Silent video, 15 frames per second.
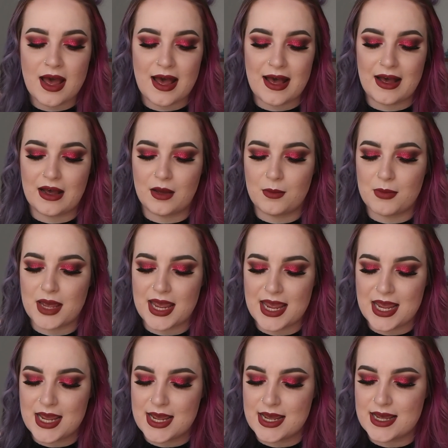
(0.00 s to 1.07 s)

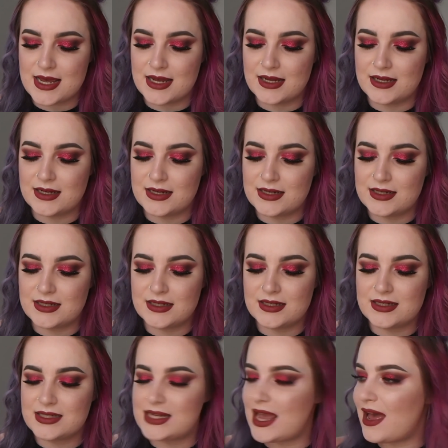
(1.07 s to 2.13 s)

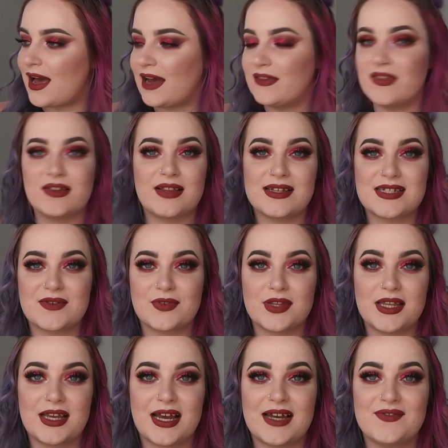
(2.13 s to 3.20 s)
And yeah, I think that's
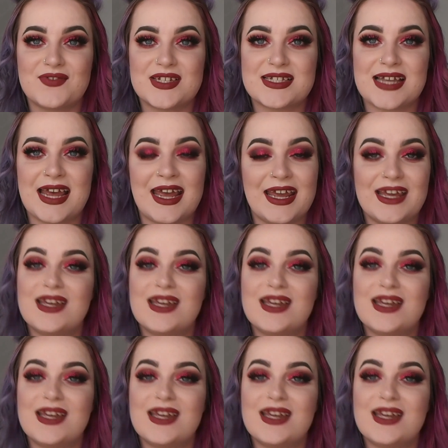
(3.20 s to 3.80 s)
everything I have to say.